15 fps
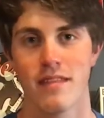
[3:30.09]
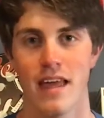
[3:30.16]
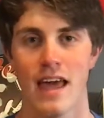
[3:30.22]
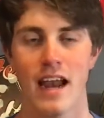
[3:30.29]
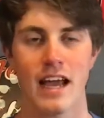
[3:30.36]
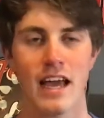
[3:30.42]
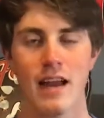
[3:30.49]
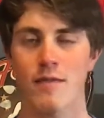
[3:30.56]

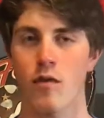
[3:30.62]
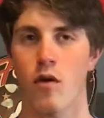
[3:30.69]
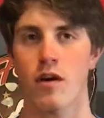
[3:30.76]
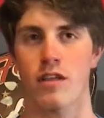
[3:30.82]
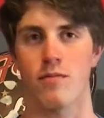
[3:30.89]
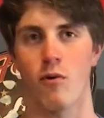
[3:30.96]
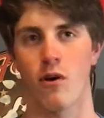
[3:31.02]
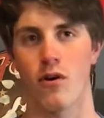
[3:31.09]
And I kind of
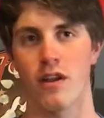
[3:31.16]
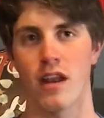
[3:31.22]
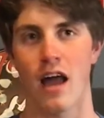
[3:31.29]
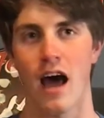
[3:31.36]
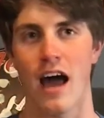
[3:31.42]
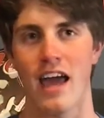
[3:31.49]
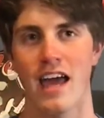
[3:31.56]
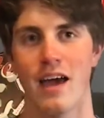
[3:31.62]
already spoiled it.
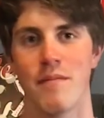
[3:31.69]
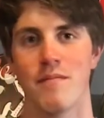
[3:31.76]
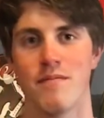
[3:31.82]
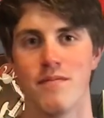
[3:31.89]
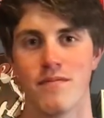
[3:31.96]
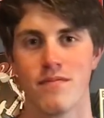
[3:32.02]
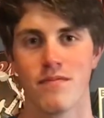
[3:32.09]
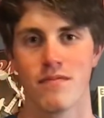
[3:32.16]
I am
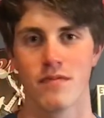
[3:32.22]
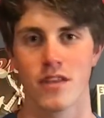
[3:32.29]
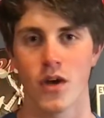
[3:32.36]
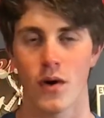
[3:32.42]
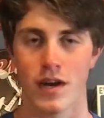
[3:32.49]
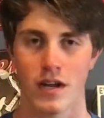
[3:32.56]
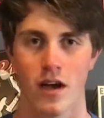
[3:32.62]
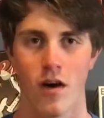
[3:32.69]

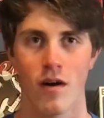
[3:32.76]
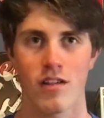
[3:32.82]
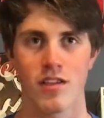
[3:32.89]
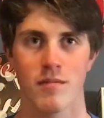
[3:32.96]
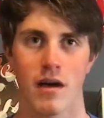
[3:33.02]
going to college.